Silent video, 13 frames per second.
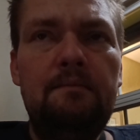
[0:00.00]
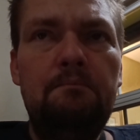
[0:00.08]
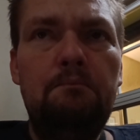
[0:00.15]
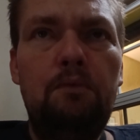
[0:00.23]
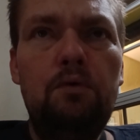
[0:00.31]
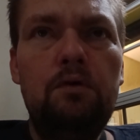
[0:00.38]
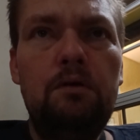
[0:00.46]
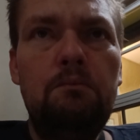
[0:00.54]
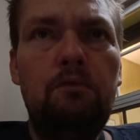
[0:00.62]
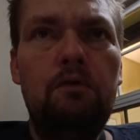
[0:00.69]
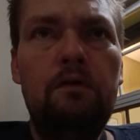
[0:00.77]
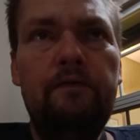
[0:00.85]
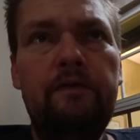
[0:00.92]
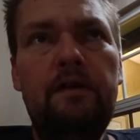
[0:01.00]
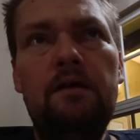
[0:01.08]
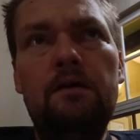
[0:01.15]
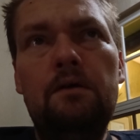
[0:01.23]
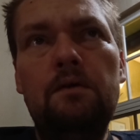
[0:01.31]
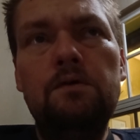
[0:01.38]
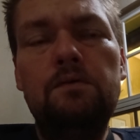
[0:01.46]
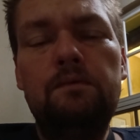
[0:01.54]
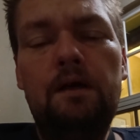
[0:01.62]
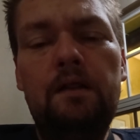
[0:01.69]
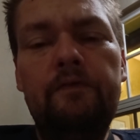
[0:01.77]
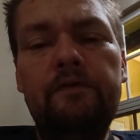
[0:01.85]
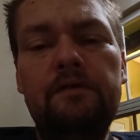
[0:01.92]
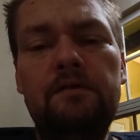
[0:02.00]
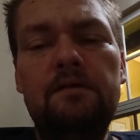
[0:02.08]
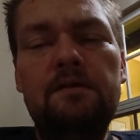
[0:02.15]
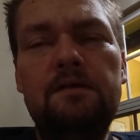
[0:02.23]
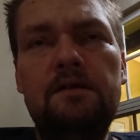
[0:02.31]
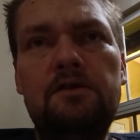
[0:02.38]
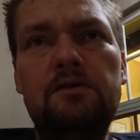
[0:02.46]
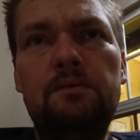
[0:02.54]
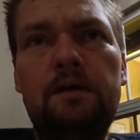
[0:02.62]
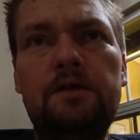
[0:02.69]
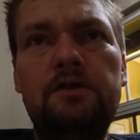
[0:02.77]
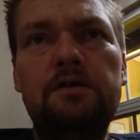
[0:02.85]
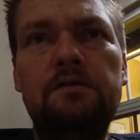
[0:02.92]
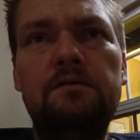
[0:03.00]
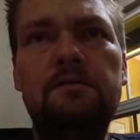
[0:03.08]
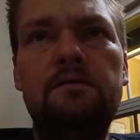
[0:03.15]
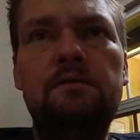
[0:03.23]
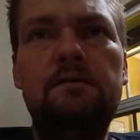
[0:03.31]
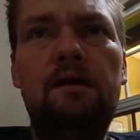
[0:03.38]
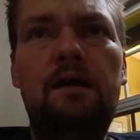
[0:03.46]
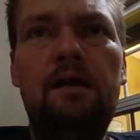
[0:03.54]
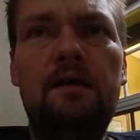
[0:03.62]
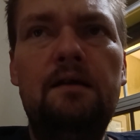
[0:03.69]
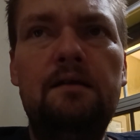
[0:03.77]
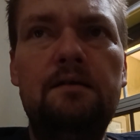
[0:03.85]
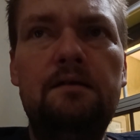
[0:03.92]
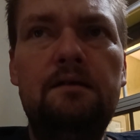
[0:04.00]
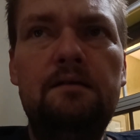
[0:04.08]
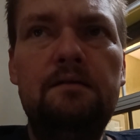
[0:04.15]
more and more videos relevant to the situation and